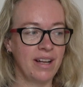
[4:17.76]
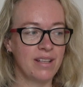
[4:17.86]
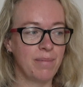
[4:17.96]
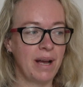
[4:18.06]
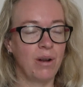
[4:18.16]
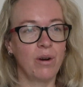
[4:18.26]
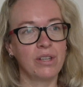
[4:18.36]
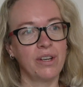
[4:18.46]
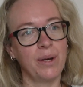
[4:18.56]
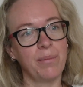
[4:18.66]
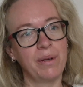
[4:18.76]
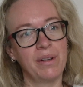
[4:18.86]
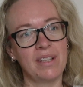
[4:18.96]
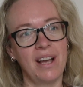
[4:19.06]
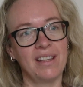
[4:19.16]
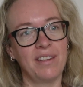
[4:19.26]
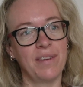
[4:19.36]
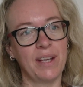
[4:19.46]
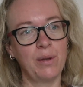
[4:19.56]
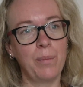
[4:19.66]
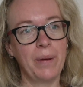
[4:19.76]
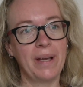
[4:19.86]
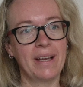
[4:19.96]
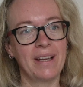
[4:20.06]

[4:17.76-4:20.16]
it's my long-term scientific topic,